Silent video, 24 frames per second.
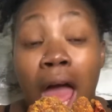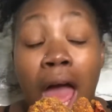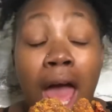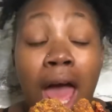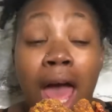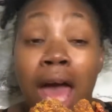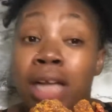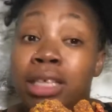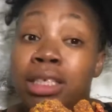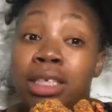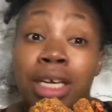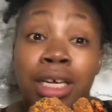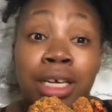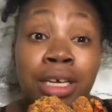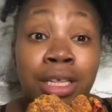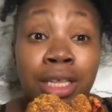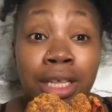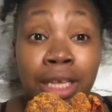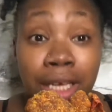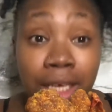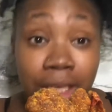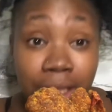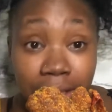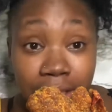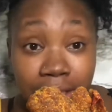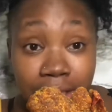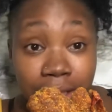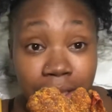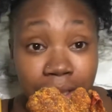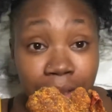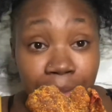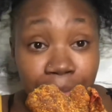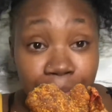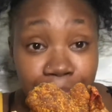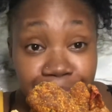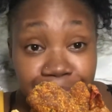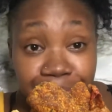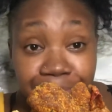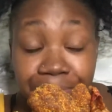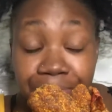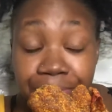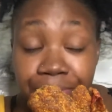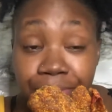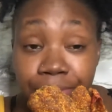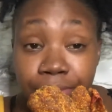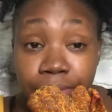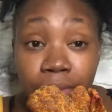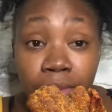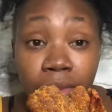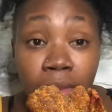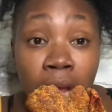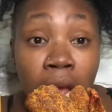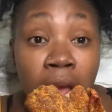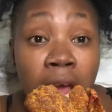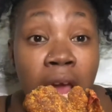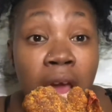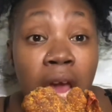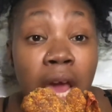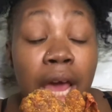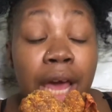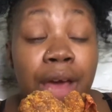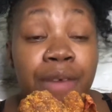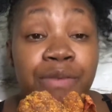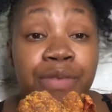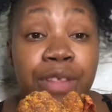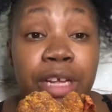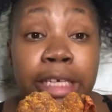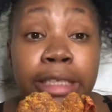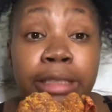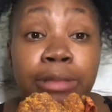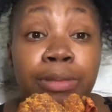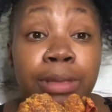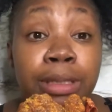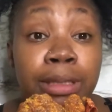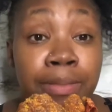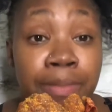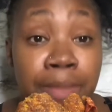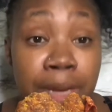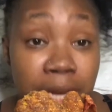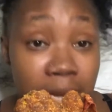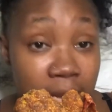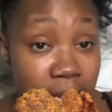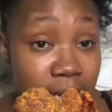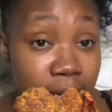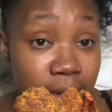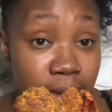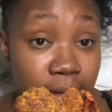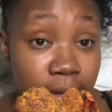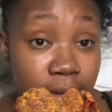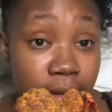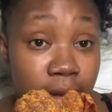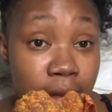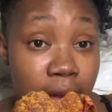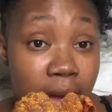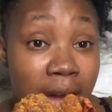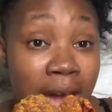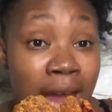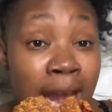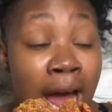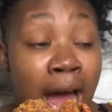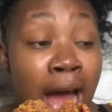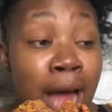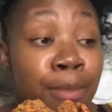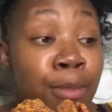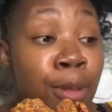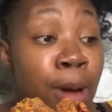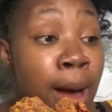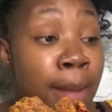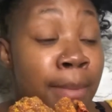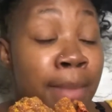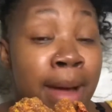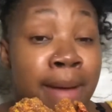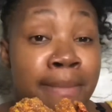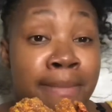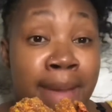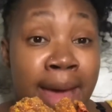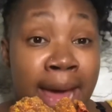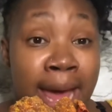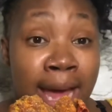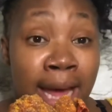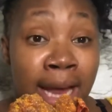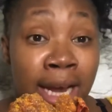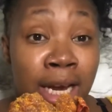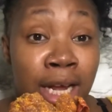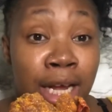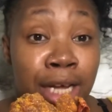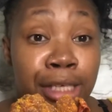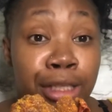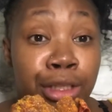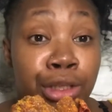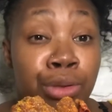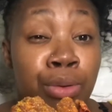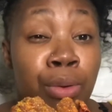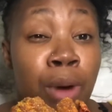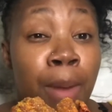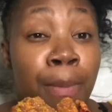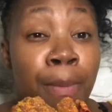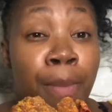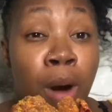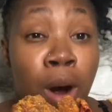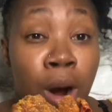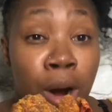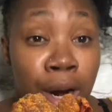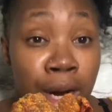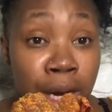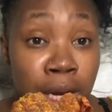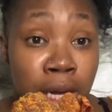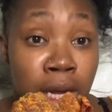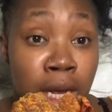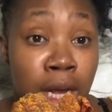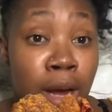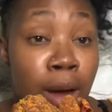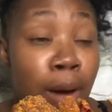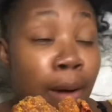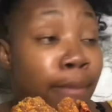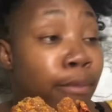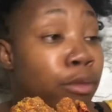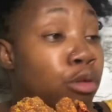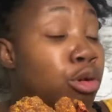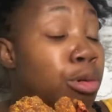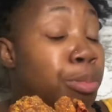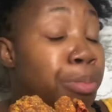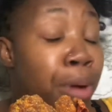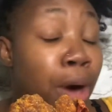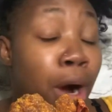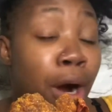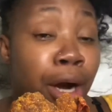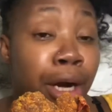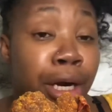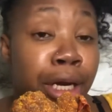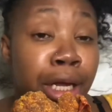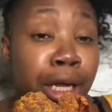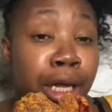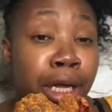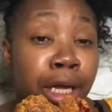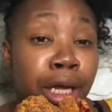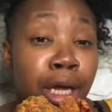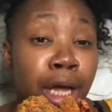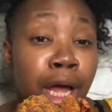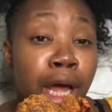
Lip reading: I'll tell you this. If this was me and I brought my man to a party, pool party,